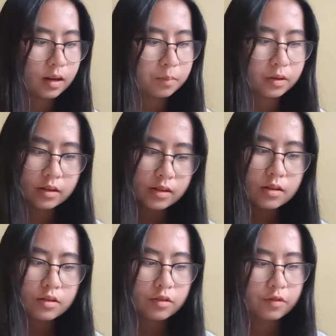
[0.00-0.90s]
I put this
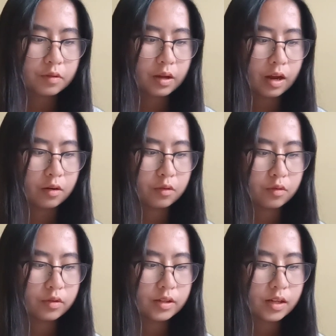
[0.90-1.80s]
into a few
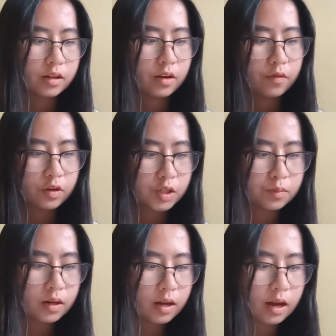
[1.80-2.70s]
categories, and the
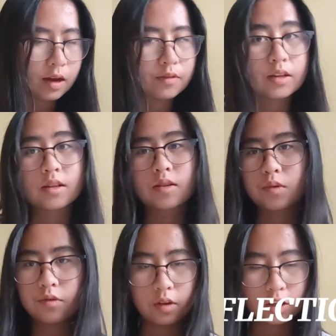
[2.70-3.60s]
first one I have is
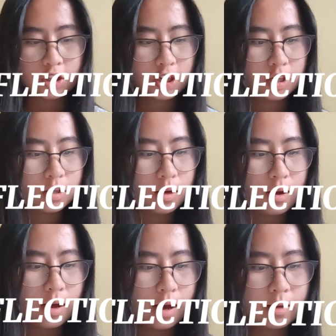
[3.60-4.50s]
reflection.
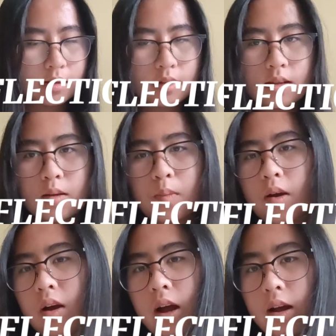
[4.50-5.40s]
And this is
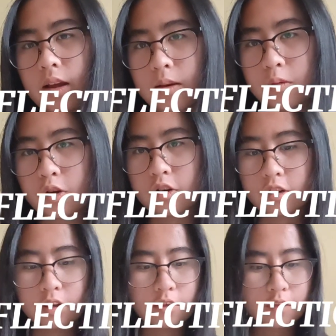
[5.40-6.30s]
about how I am
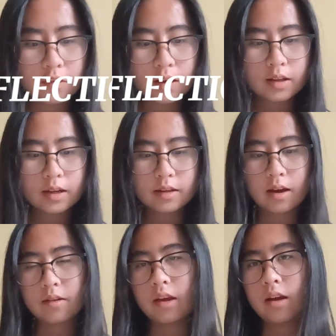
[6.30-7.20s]
currently feeling
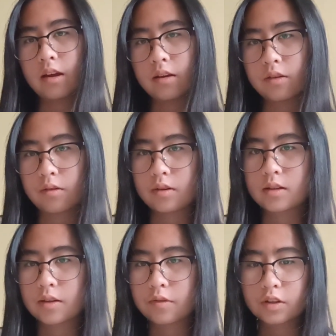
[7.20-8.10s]
now that eighth
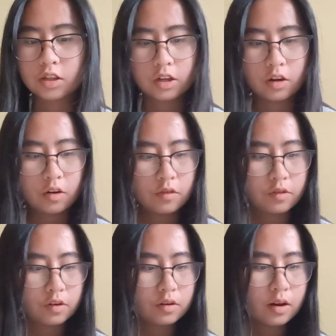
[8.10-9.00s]
grade is officially
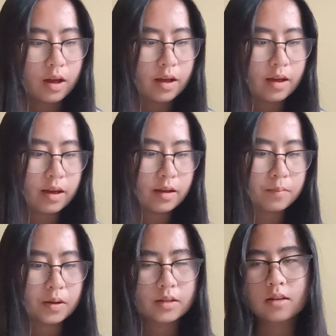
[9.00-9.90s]
over
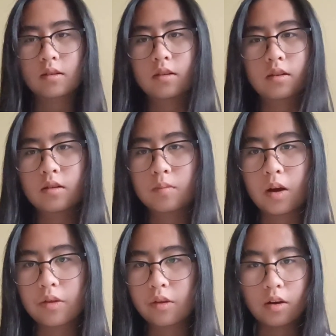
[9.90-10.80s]
and basically
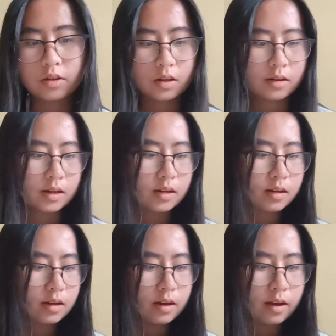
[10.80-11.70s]
my thoughts on
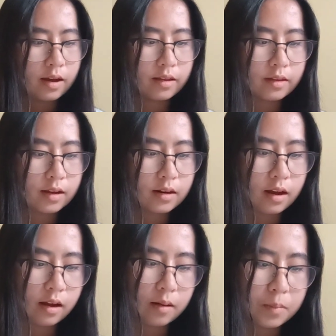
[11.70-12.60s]
it. And then
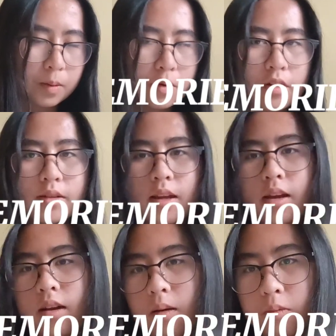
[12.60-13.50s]
I have memories,
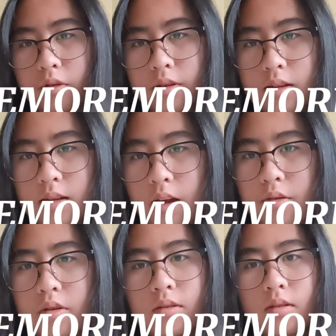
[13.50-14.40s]
and I broke this
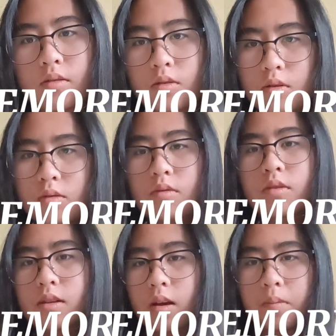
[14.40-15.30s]
down into two
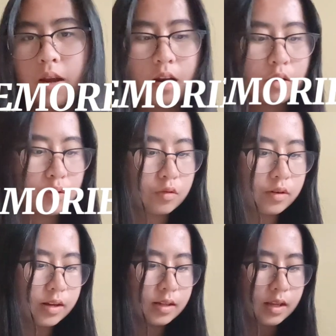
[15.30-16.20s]

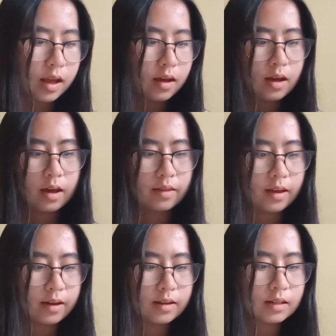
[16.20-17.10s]
subcategories,
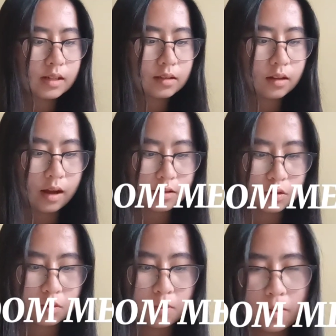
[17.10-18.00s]
and that is
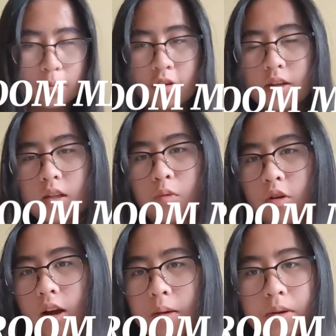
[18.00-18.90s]
classroom memories,
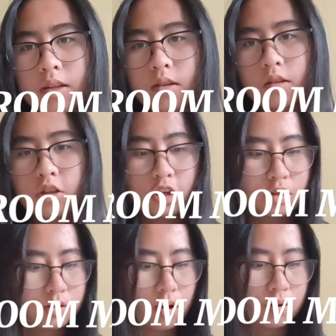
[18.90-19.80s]
where I basically
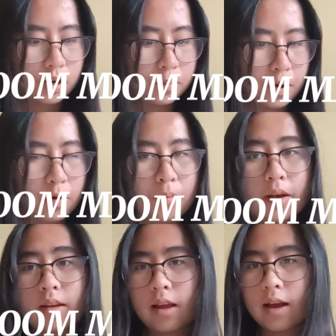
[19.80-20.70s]
just talk about
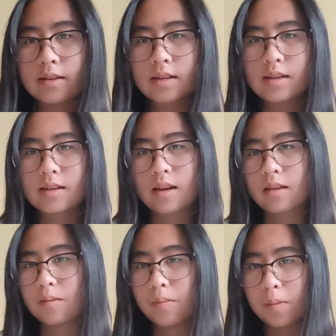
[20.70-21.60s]
my classes
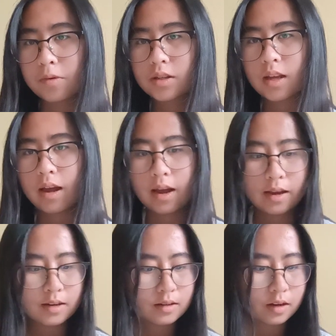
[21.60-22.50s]
and the memories I
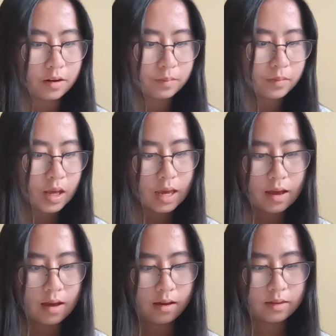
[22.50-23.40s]
had in them.
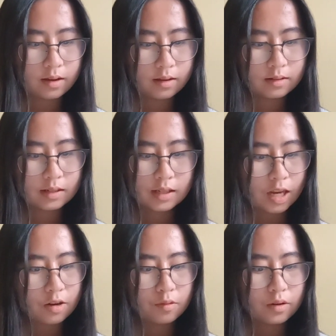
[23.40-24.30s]
And then the
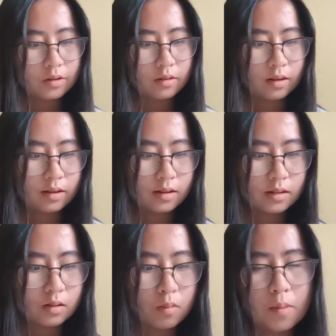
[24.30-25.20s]
second one
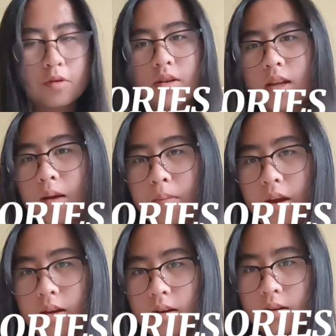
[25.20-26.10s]
is memories I
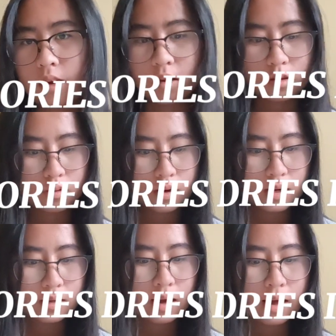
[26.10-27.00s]
made in 8th
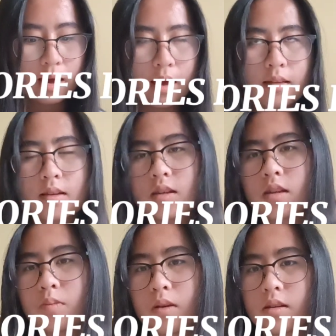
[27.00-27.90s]
grade. And
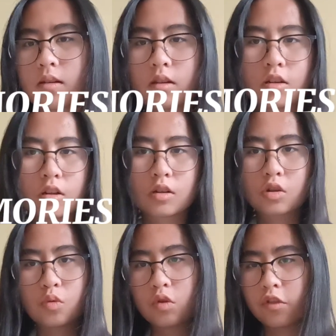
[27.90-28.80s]
this is basically
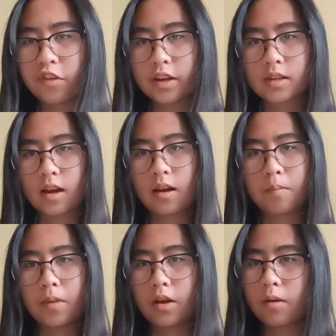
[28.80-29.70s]
just school events I
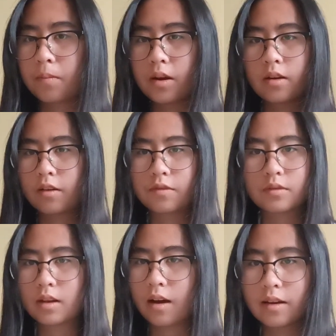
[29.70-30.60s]
may or may have
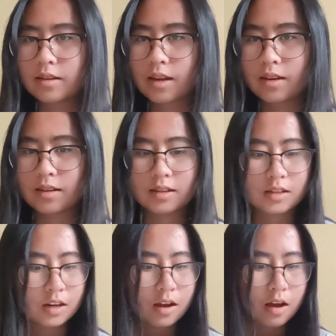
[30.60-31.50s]
not
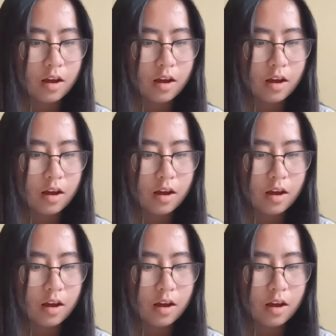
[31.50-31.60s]
attended.